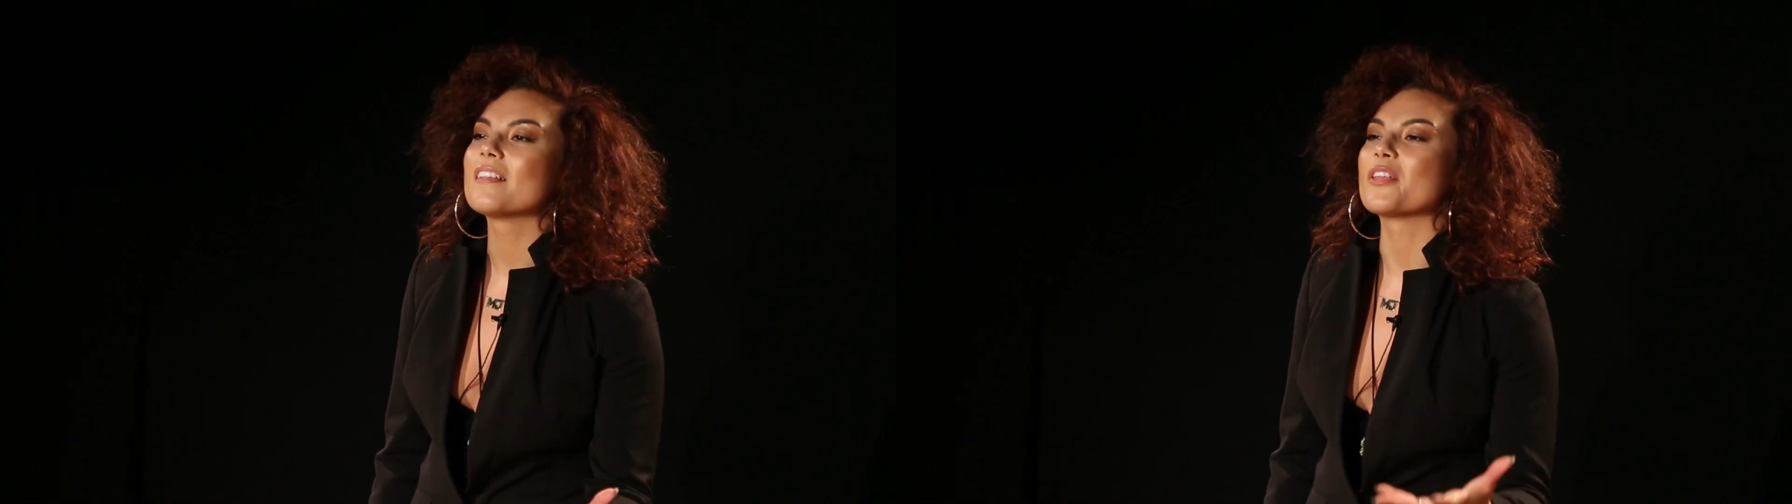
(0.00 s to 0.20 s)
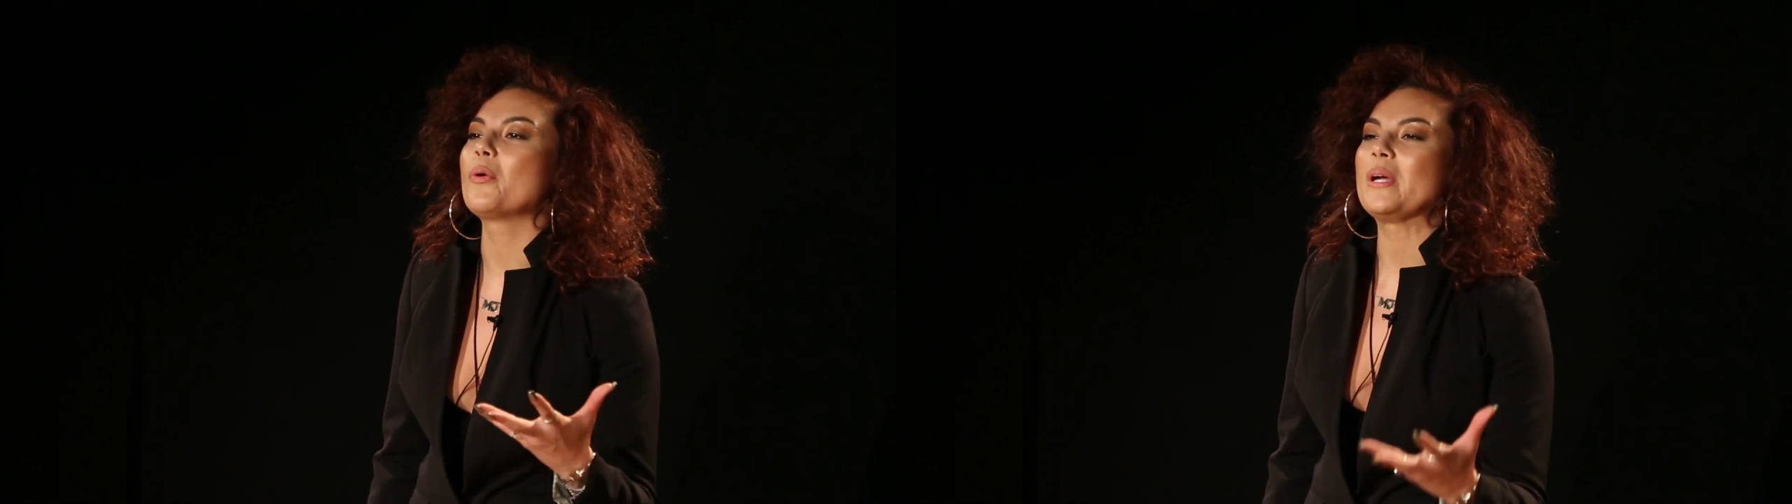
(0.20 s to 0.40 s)

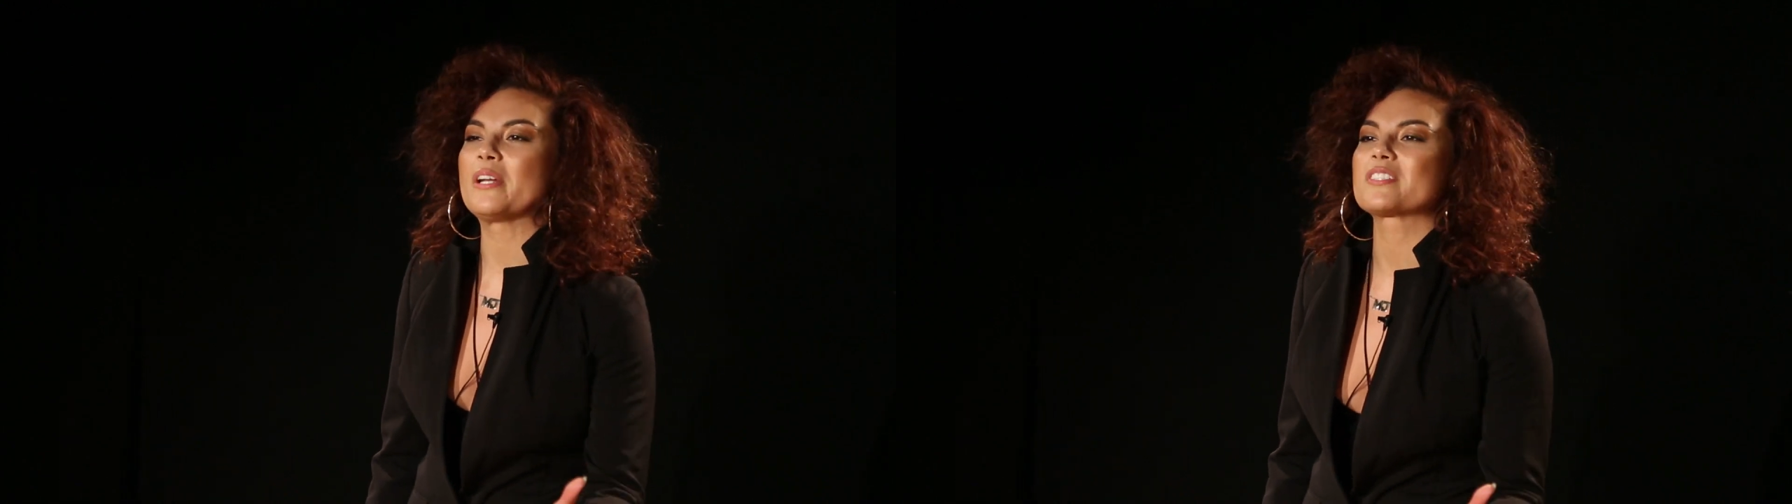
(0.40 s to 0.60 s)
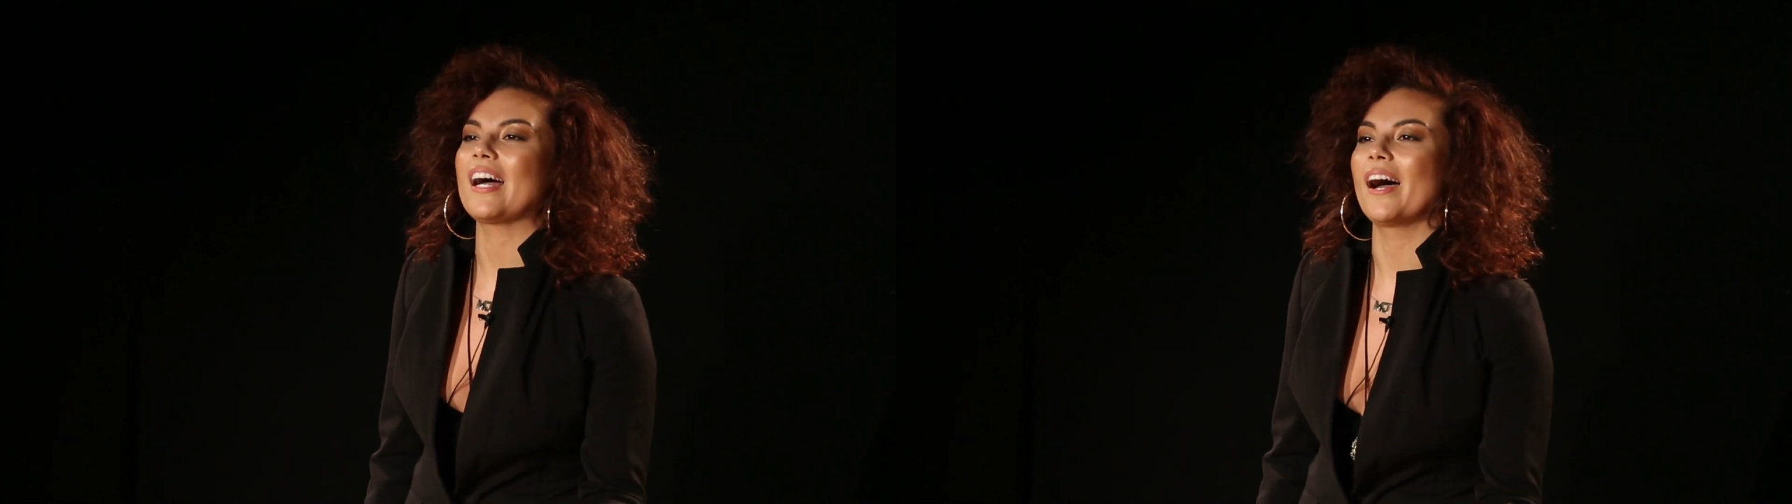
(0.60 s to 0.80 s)
the queen
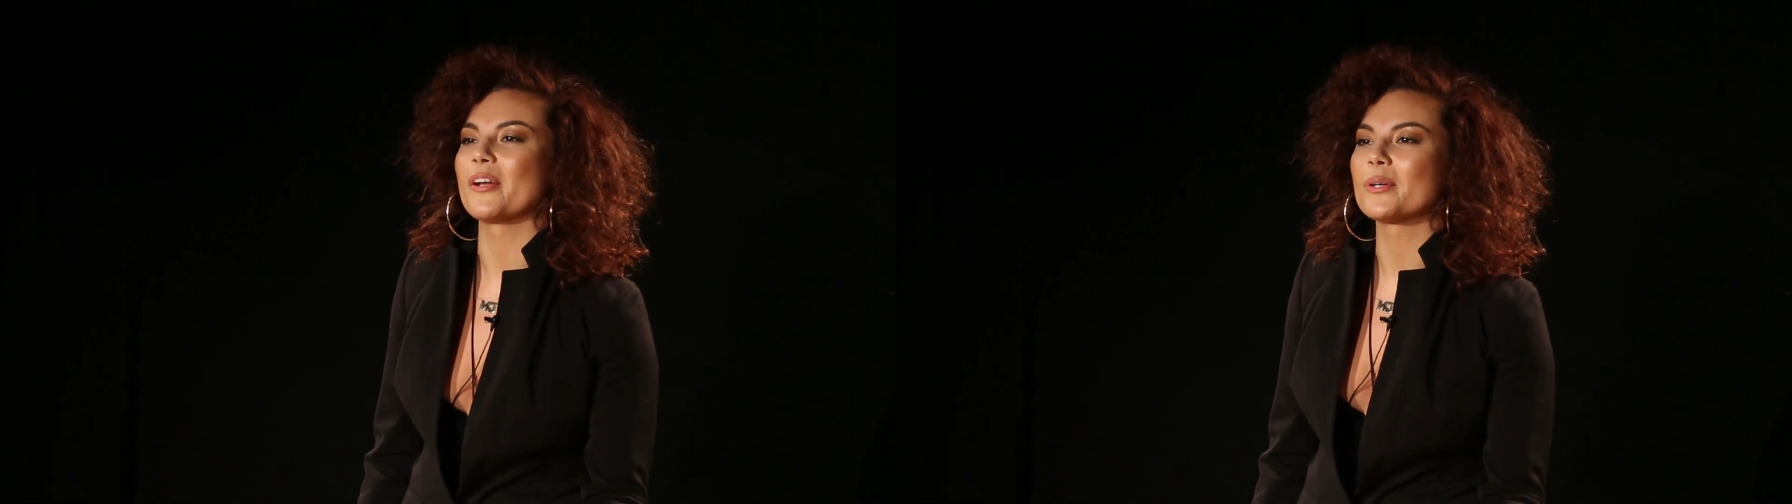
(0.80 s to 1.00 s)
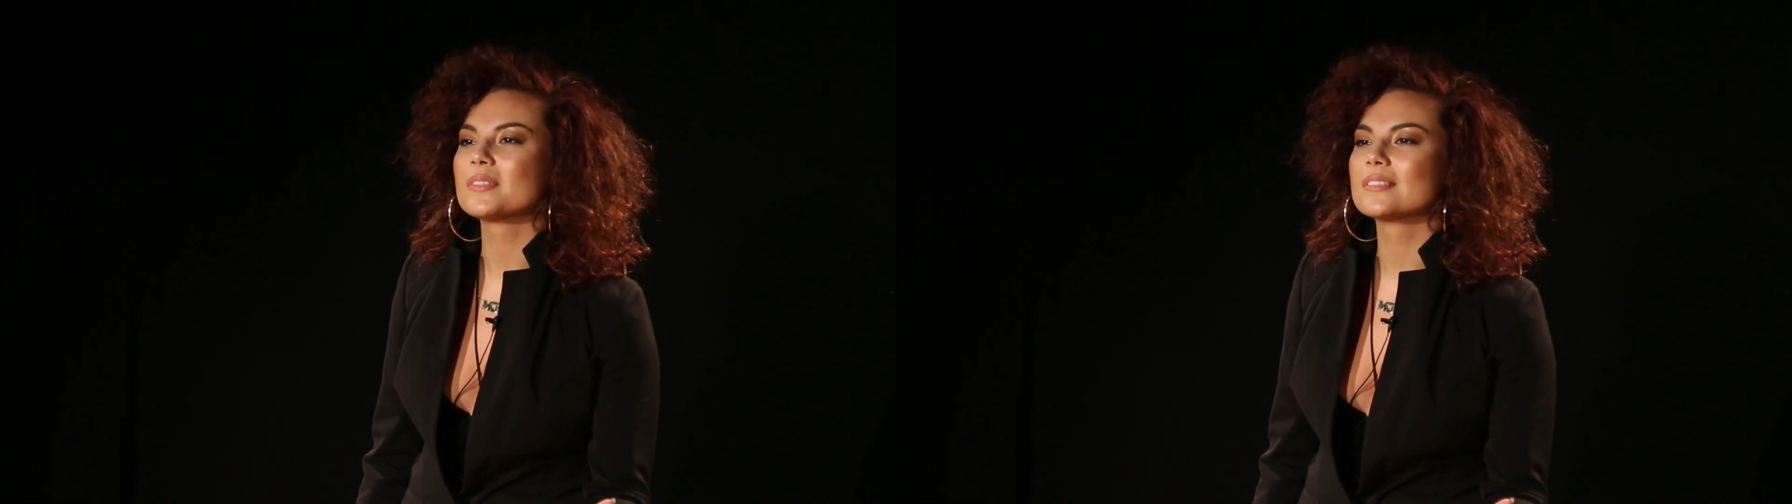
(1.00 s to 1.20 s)
of
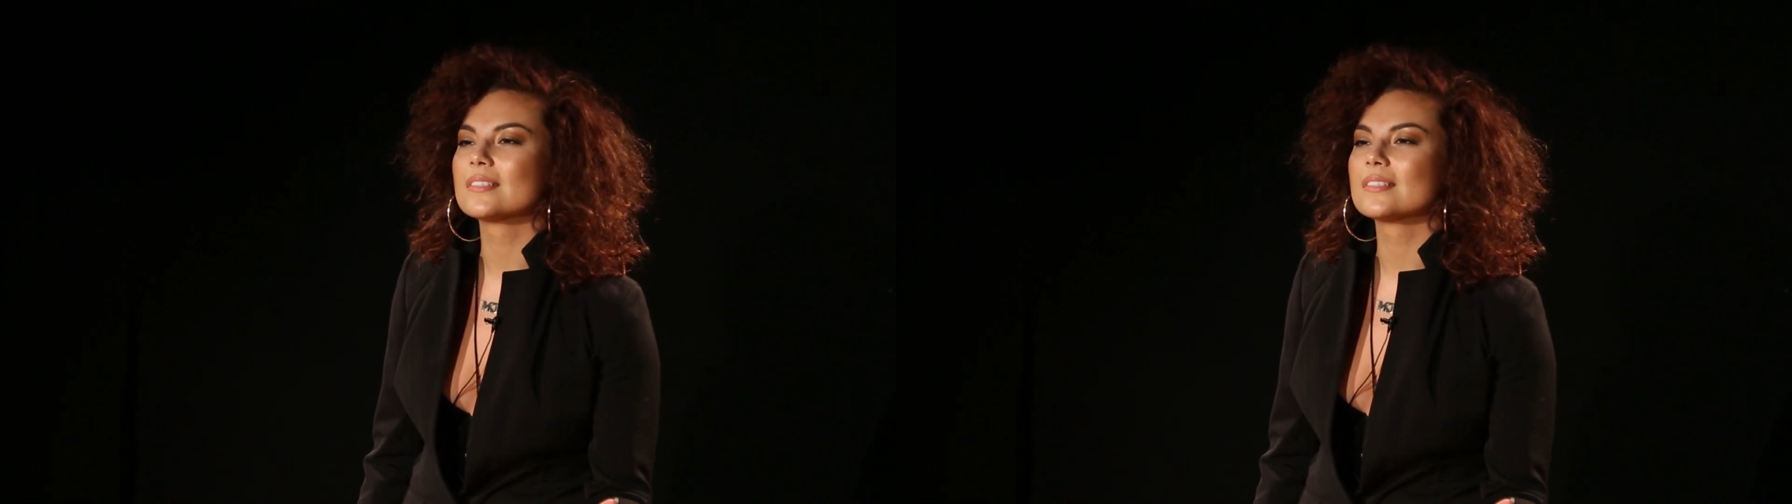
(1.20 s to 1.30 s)
Tejano.